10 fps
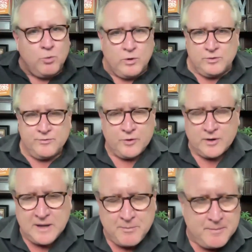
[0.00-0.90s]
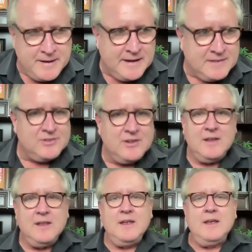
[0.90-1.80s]
your world for a couple minutes
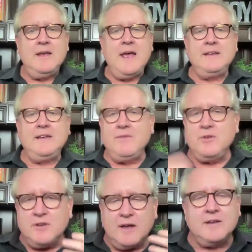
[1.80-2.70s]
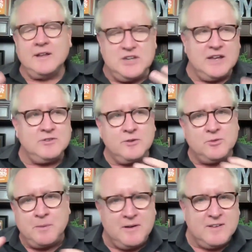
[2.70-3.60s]
and give you a chance to
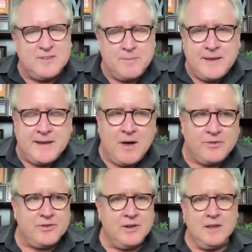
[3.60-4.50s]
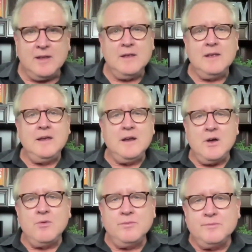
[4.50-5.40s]
experience something else. You
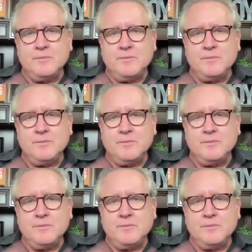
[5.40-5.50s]
know,